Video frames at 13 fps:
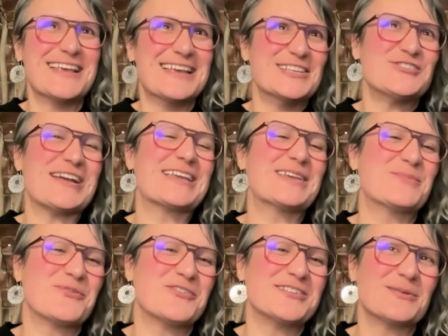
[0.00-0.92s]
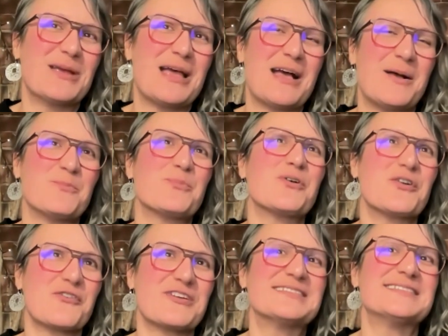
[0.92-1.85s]
tracking
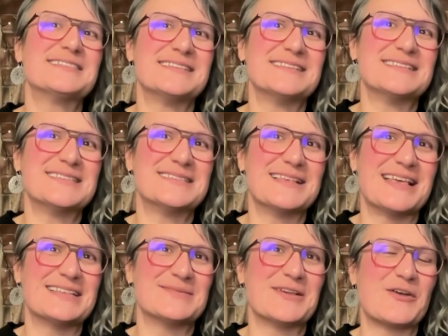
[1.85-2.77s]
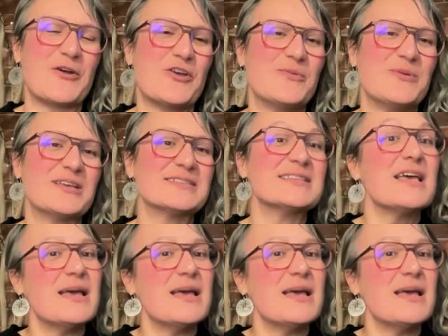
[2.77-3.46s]
progress as we go, because